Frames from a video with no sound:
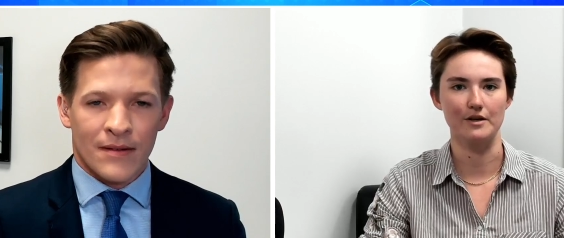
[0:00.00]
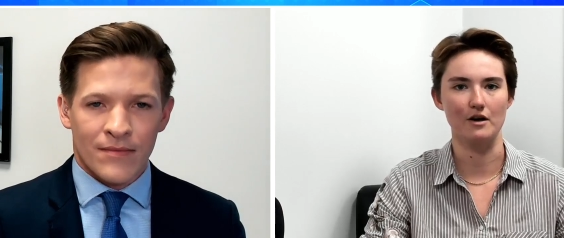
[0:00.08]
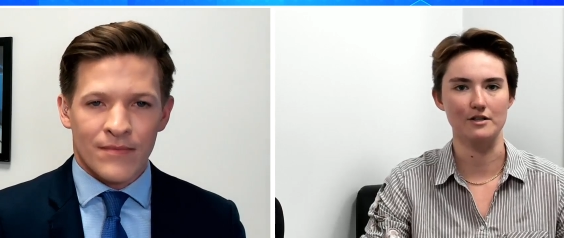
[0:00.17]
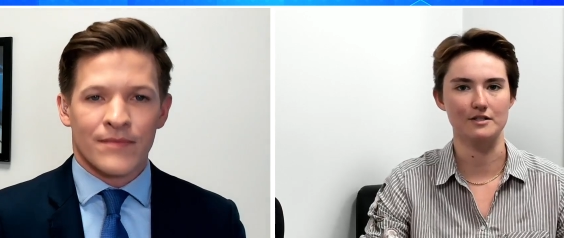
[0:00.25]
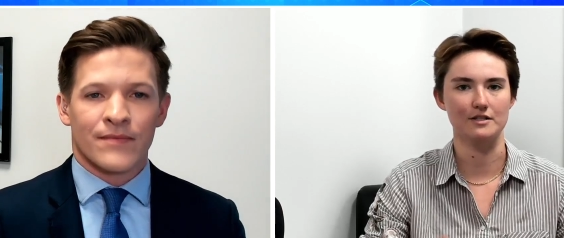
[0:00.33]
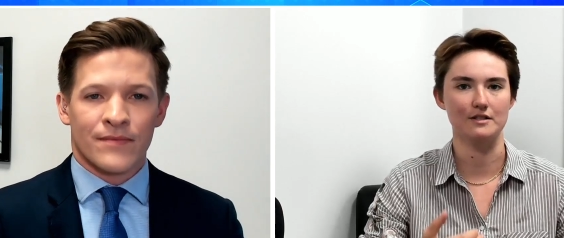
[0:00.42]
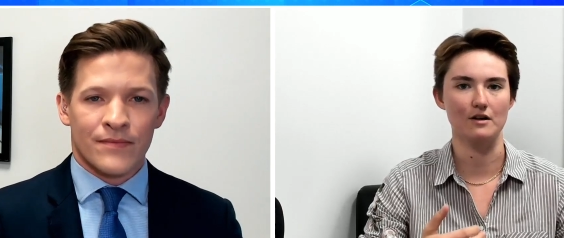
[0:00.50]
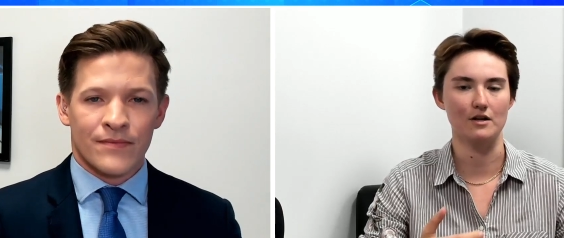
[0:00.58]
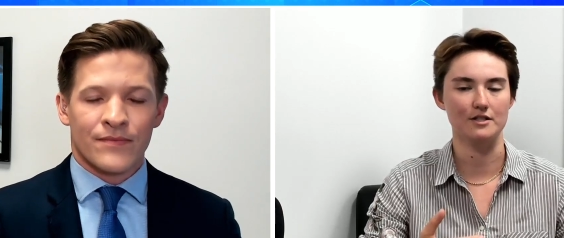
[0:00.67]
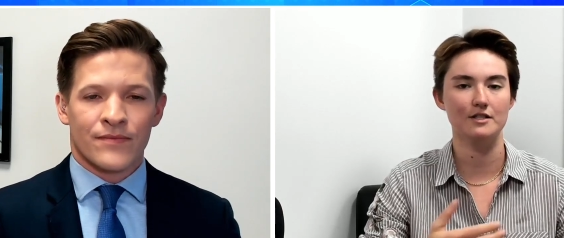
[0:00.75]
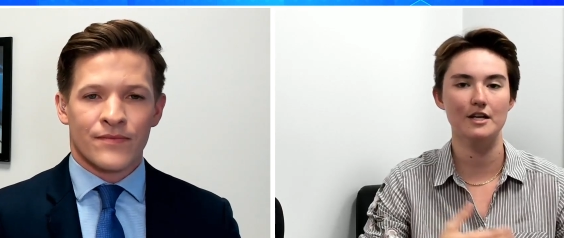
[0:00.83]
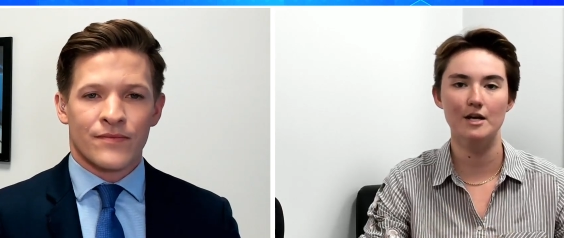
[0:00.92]
Speaker 1: Austin
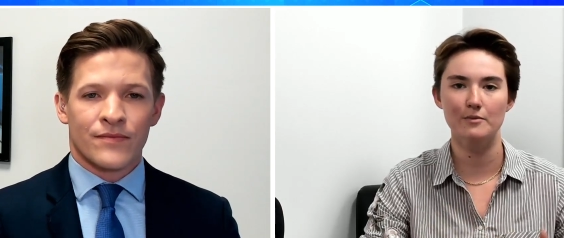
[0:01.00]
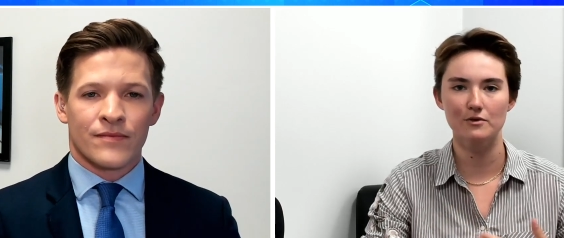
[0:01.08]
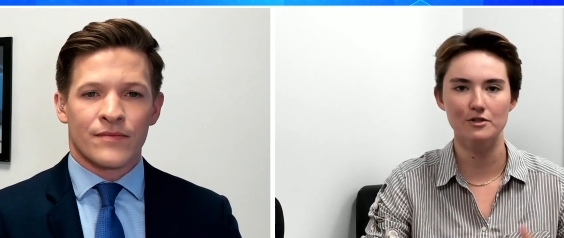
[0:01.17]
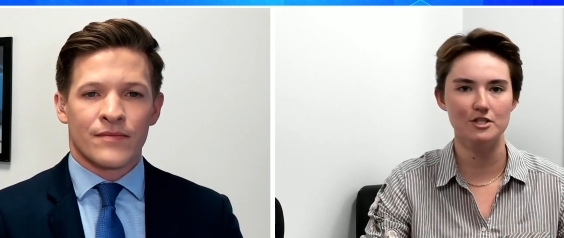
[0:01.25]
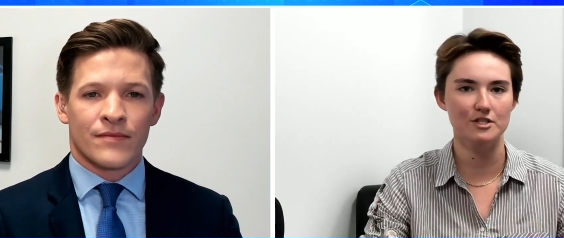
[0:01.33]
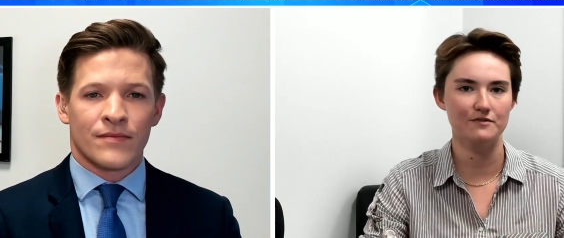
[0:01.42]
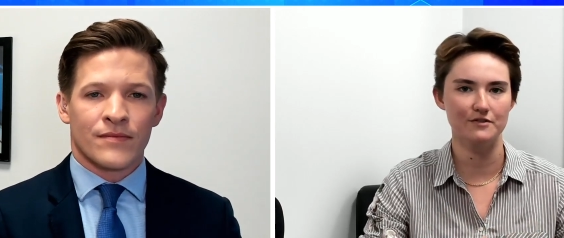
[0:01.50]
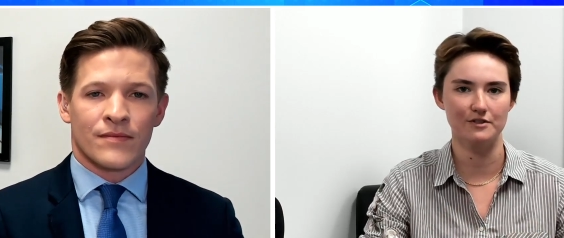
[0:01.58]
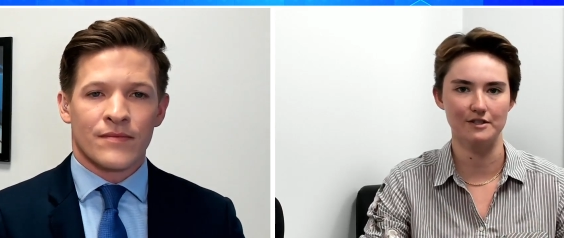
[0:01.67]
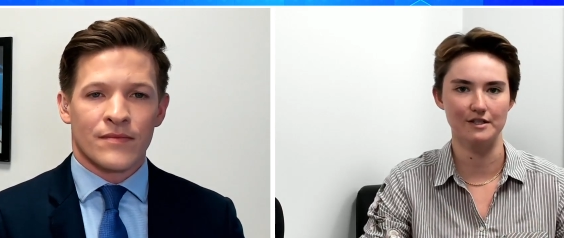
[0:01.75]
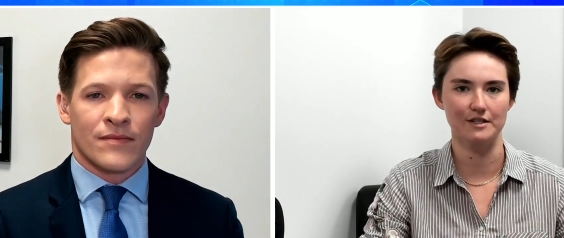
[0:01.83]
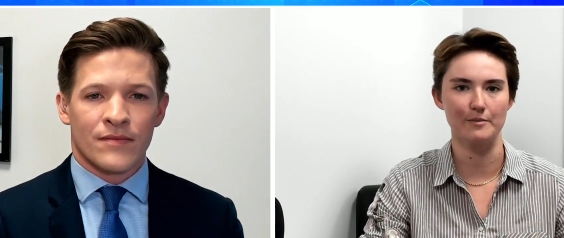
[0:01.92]
Austin Animal is just
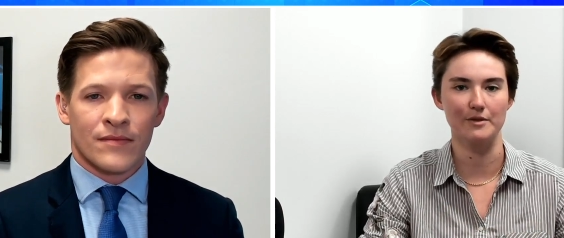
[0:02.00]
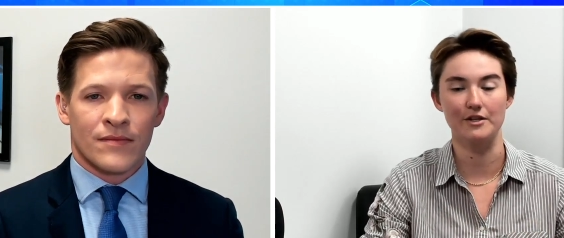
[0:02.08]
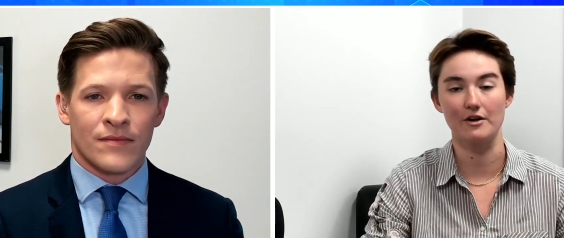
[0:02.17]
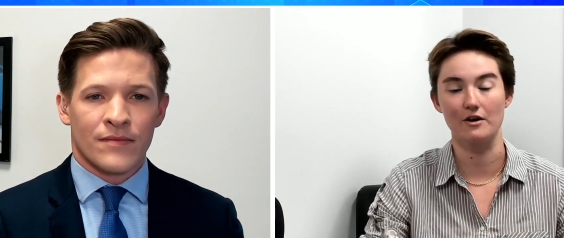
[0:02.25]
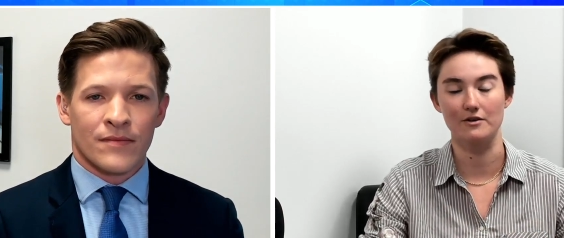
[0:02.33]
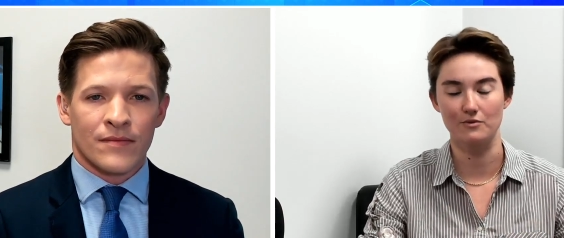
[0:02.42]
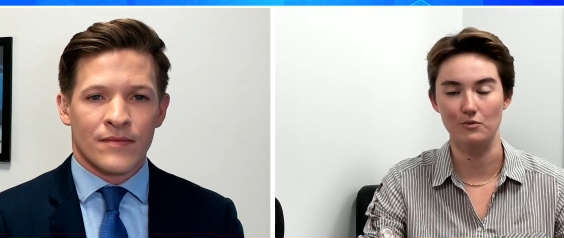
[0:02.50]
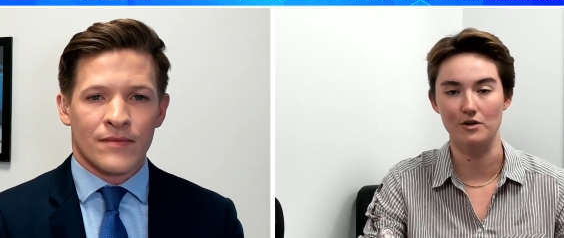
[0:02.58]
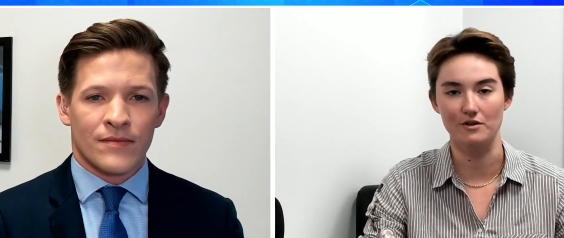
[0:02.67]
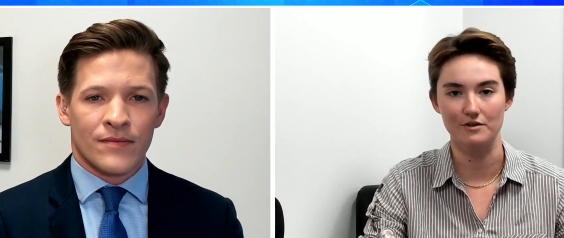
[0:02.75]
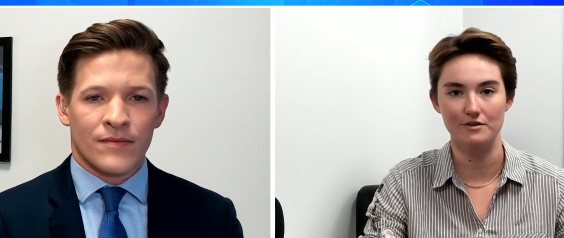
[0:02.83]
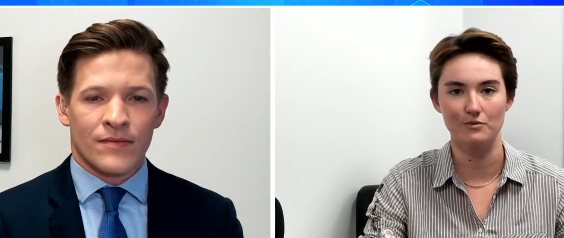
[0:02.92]
feeling. I mean, they are one
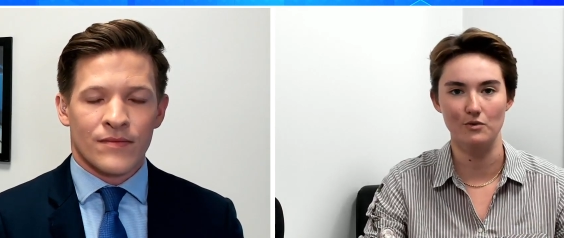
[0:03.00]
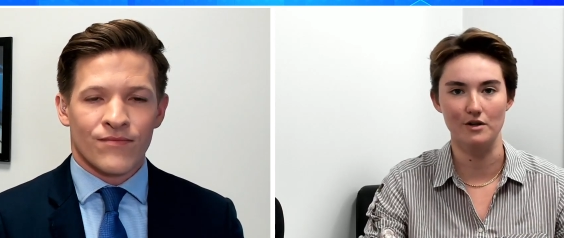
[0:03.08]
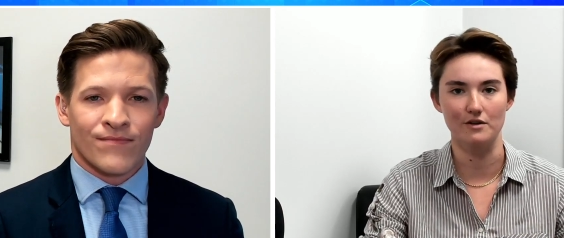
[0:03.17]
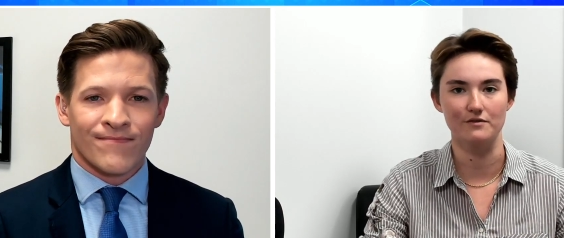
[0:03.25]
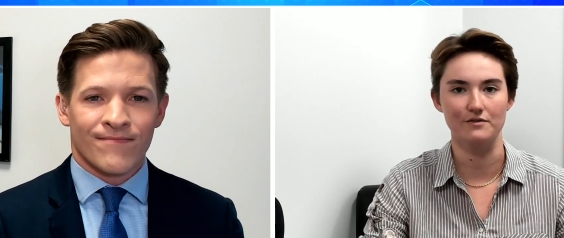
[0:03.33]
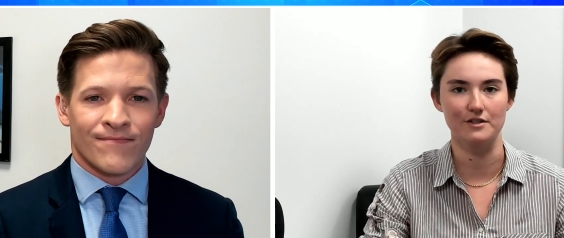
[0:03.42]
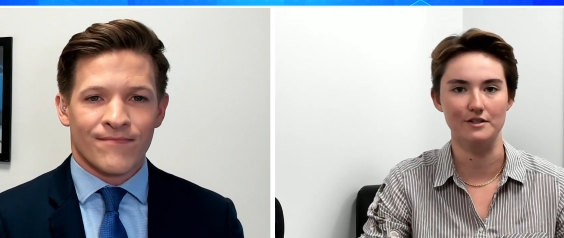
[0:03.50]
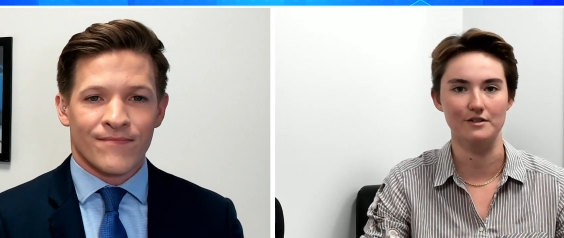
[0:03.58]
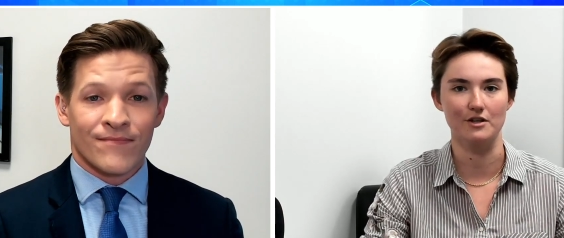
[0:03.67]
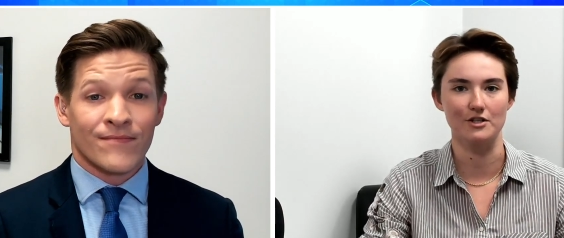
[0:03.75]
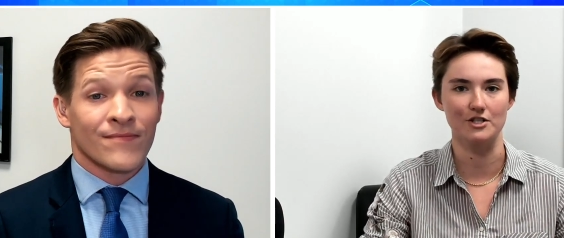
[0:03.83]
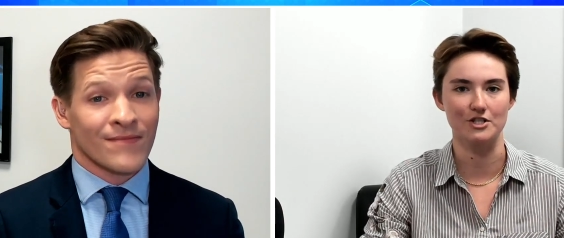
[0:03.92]
of one of the
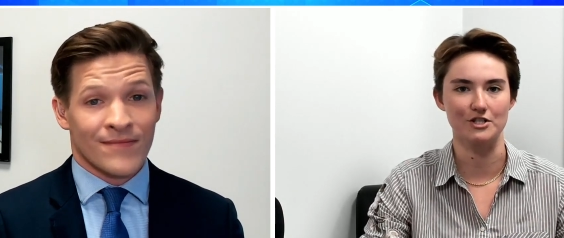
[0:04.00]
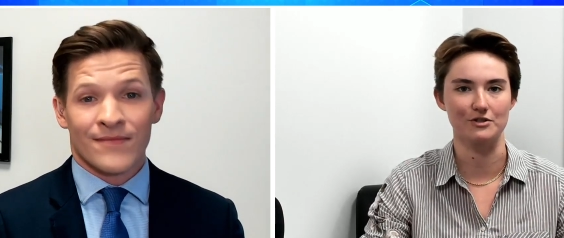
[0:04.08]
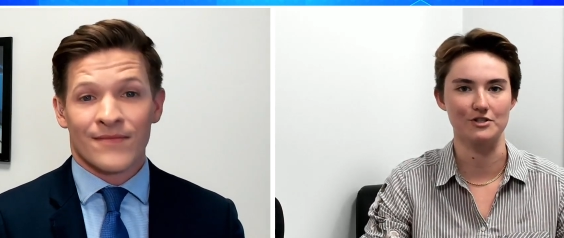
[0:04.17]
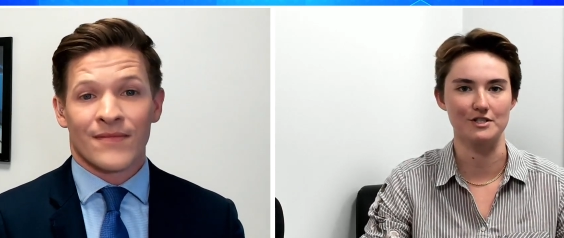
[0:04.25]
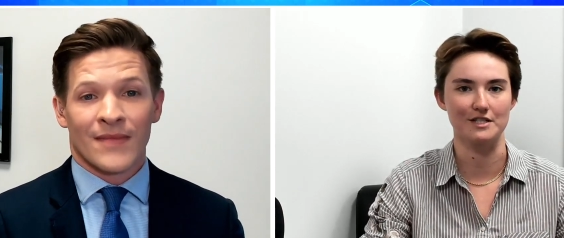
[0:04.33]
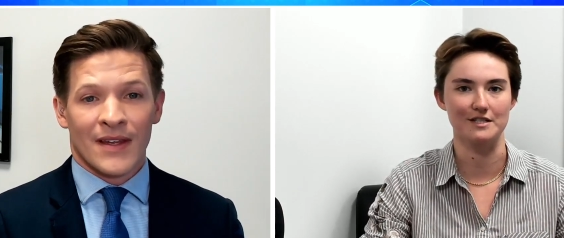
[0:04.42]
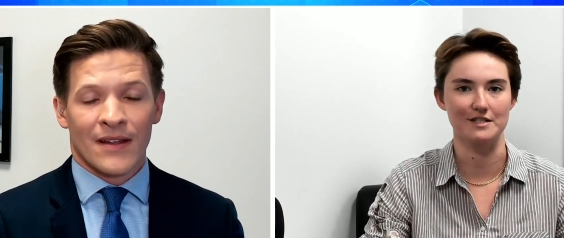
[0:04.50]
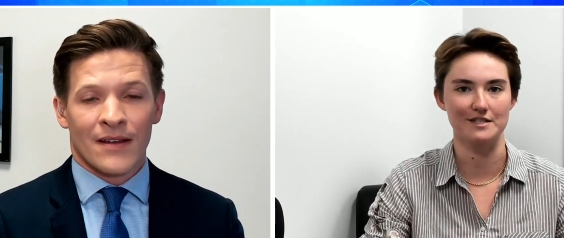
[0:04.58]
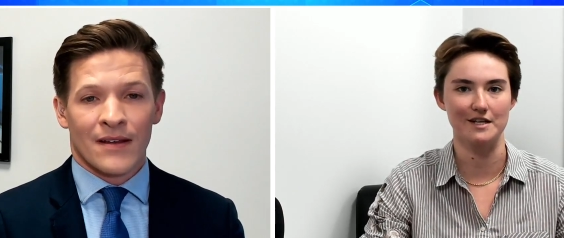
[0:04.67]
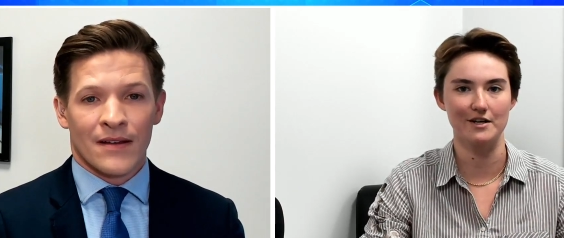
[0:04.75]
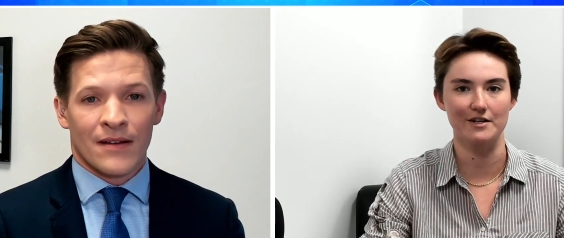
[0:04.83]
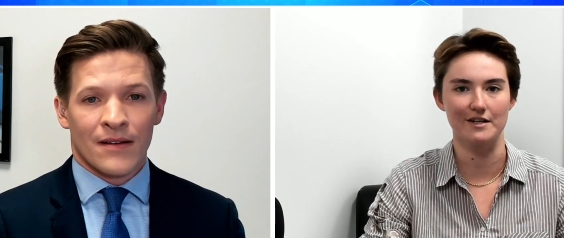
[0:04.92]
largest shelters in this
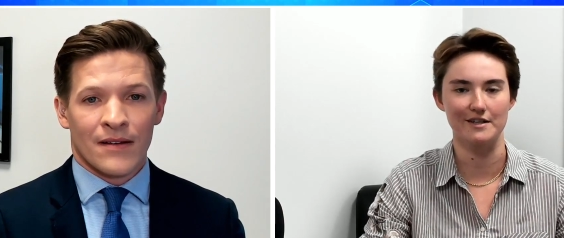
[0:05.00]
area.